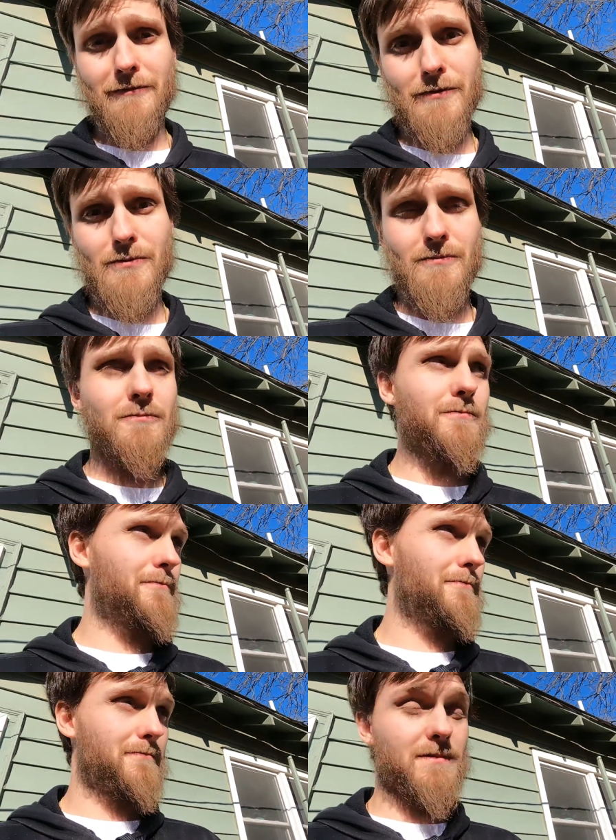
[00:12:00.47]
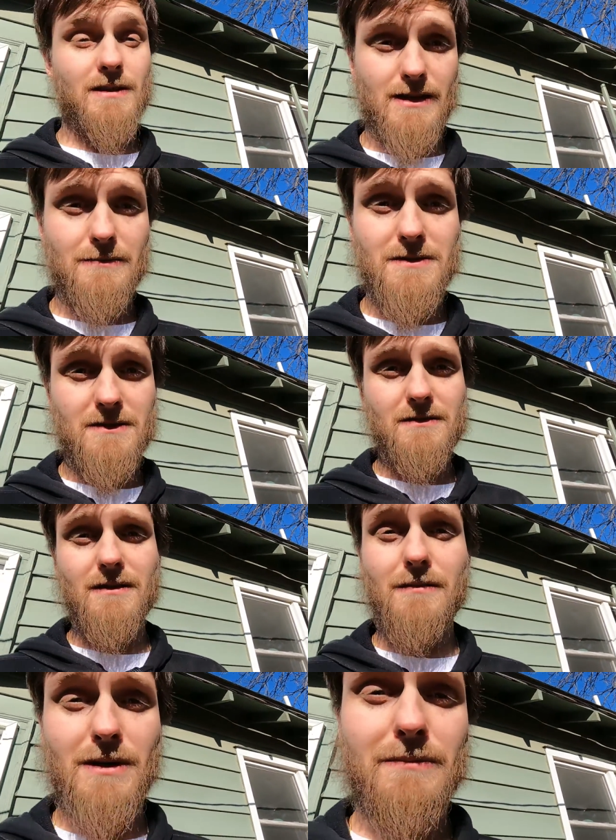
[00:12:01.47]
A few times.
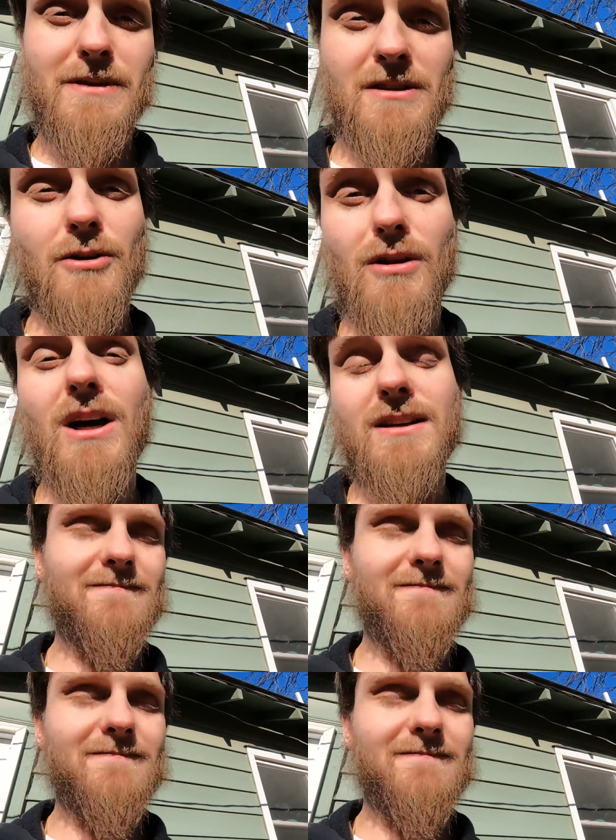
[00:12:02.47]
Um, I mean, a lot.